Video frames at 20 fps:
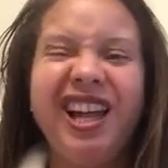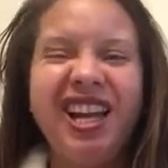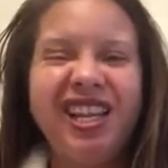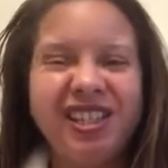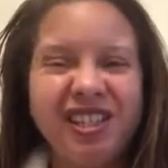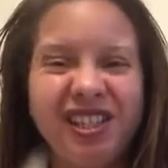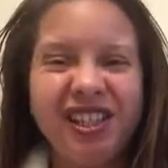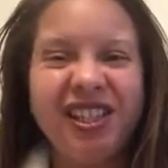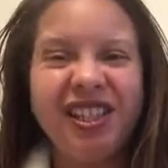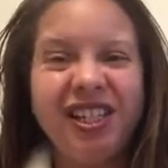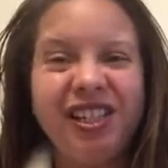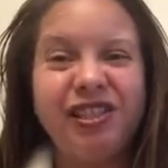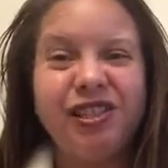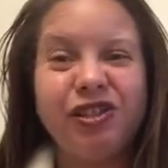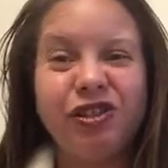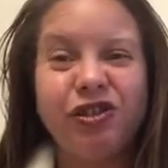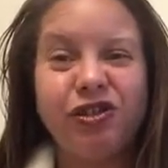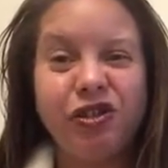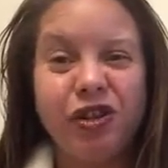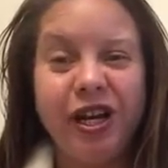I should at least
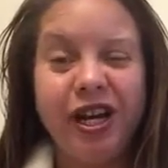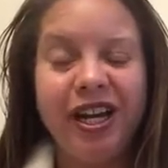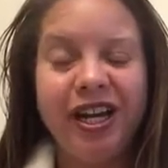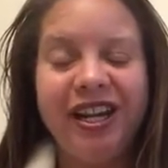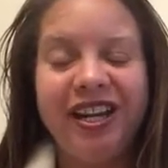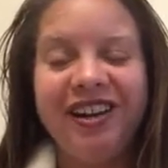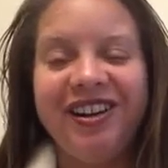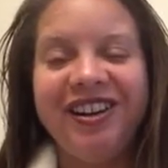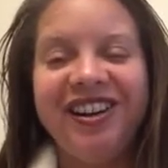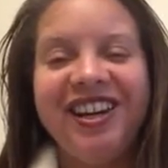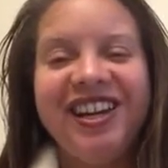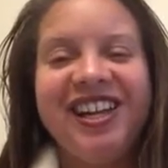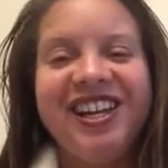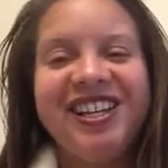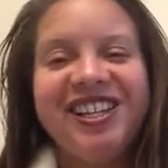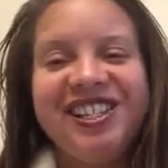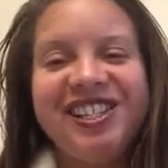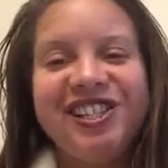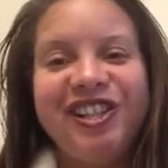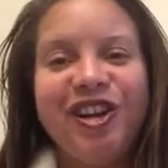just try it out.
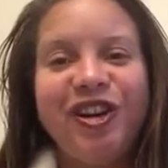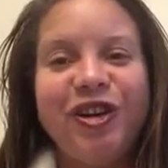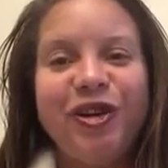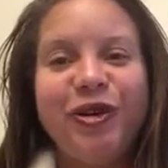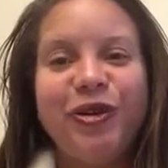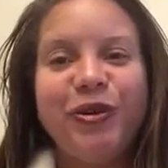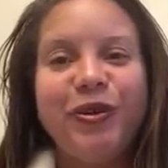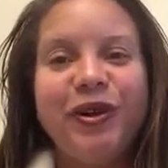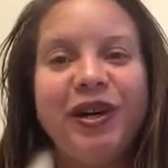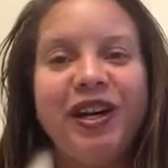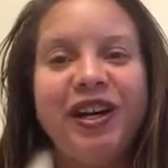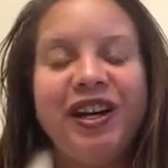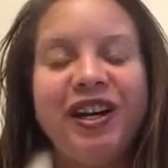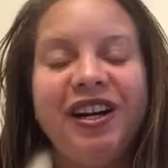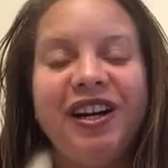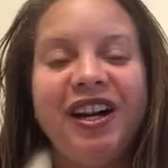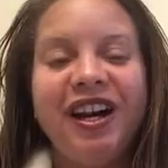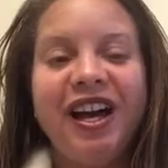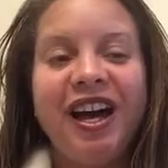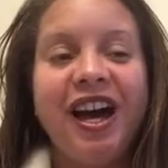So
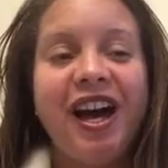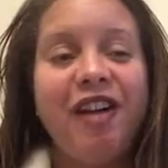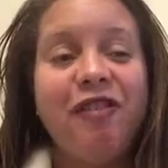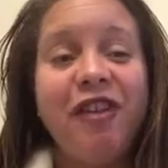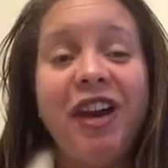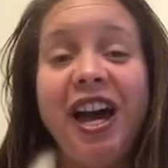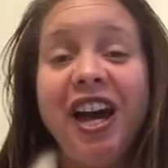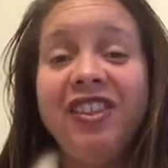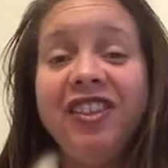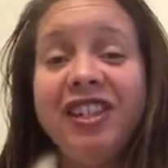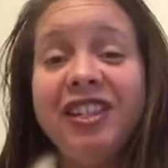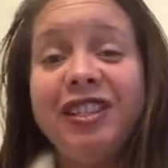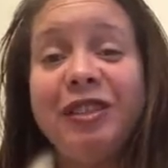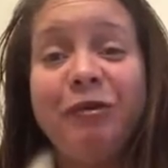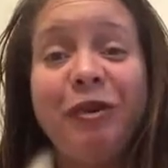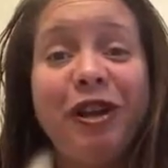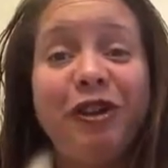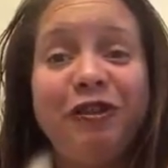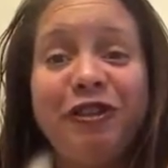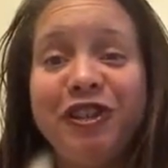uh, I've had this
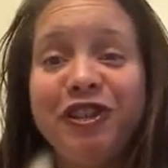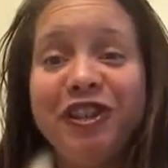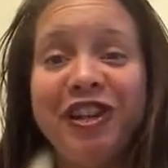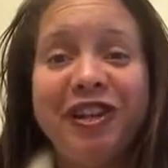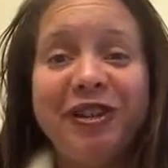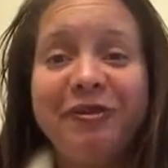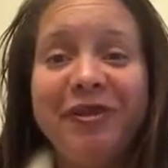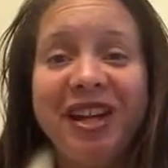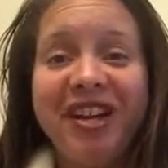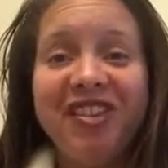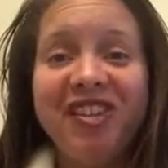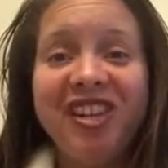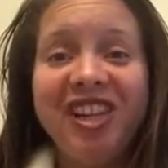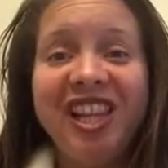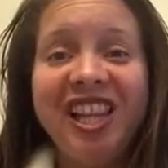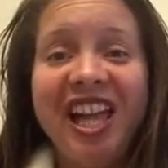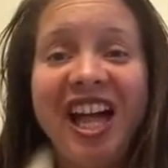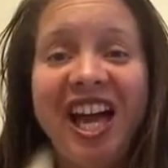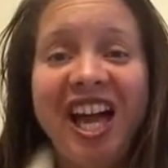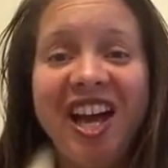in my refrigerator, I'm not even
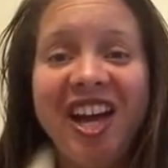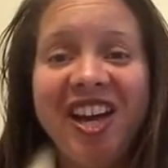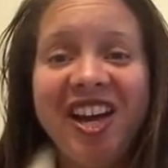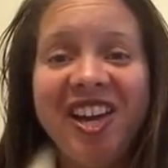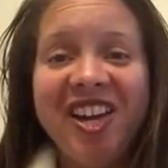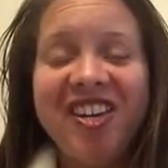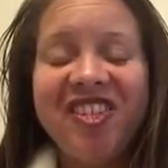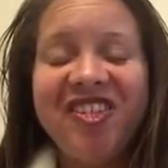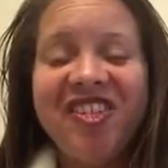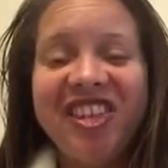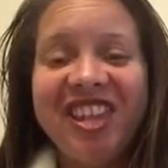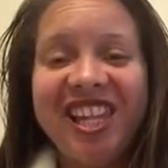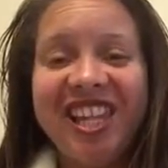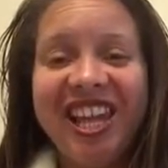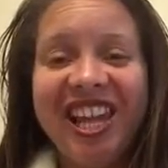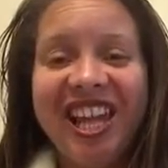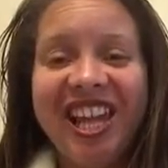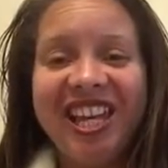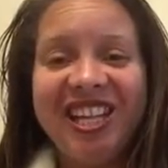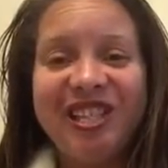gonna lie, for the
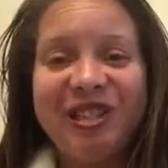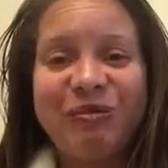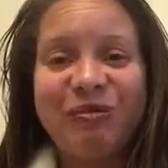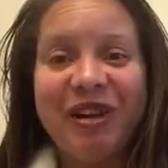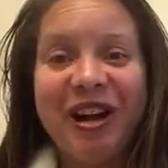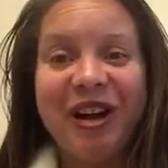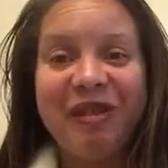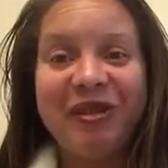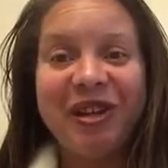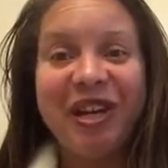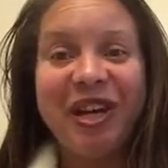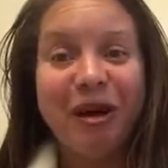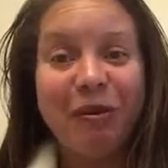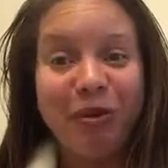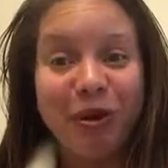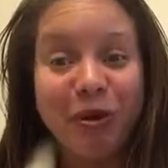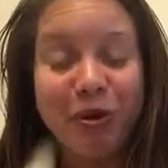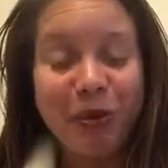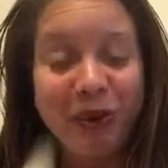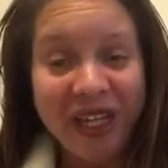last probably
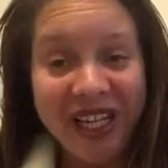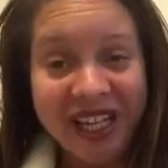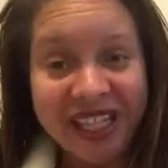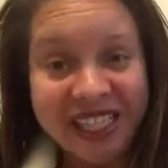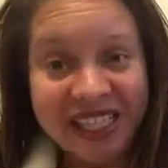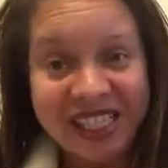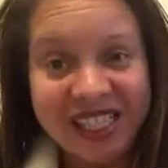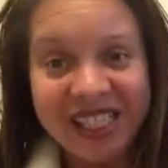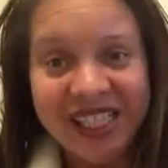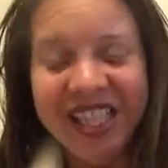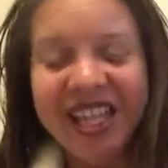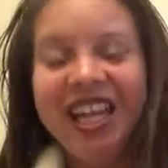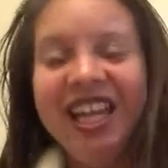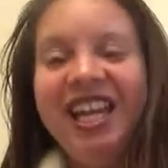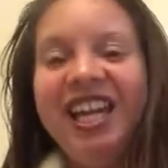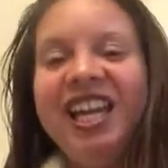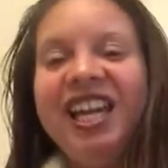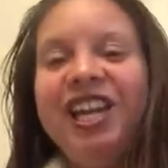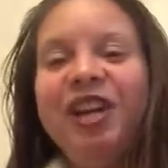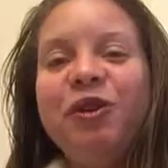couple of weeks.
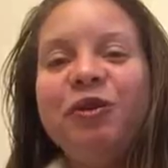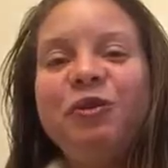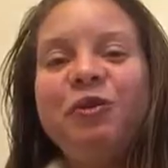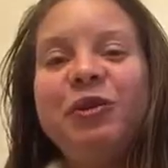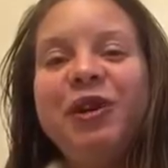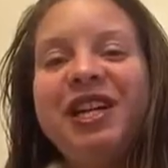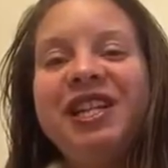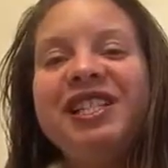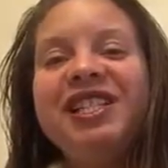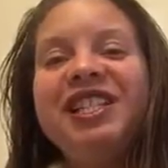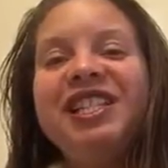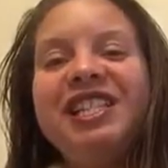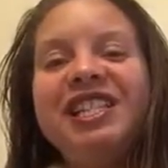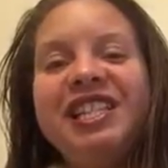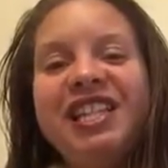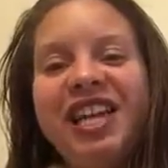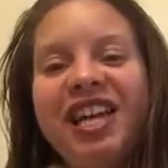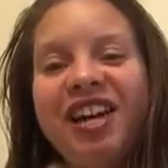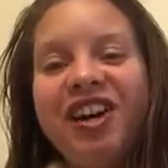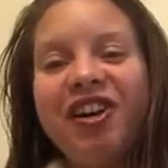And it wasn't
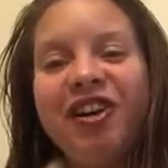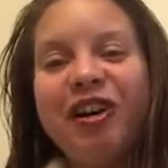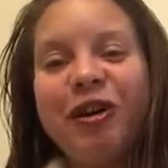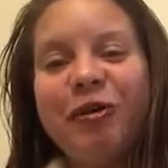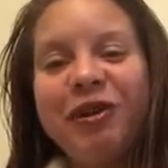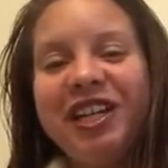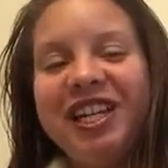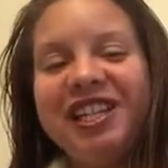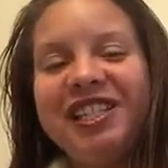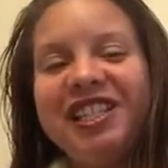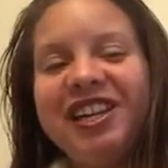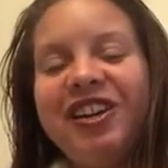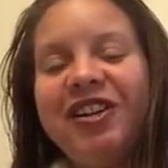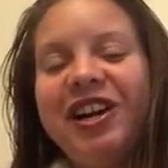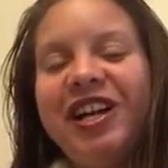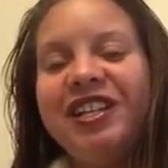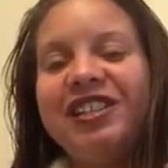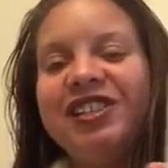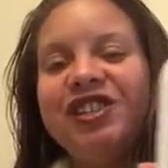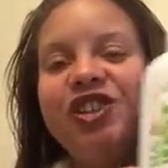until a couple days ago
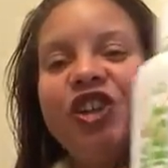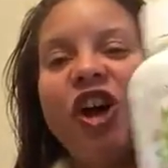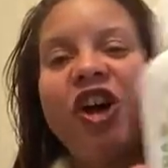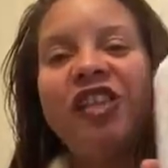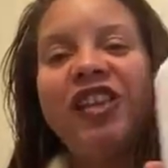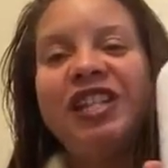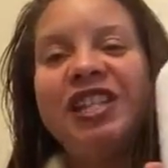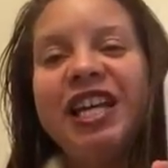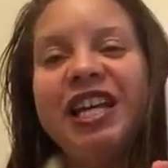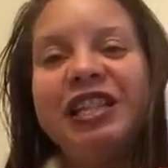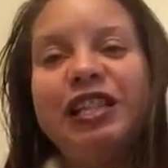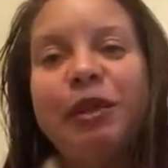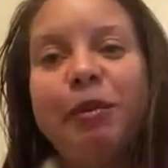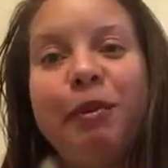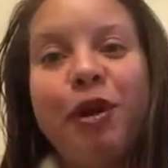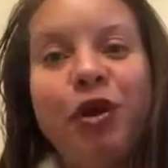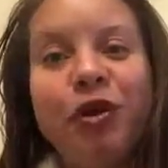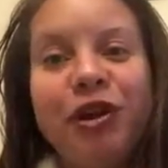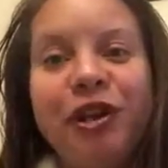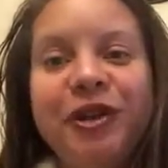I saw the
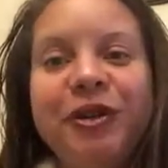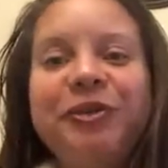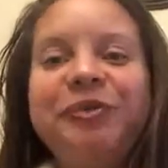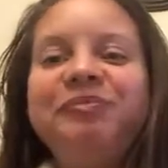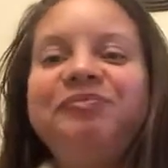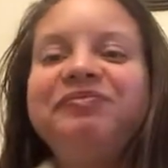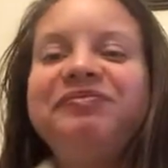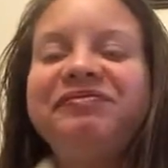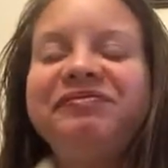testimonial.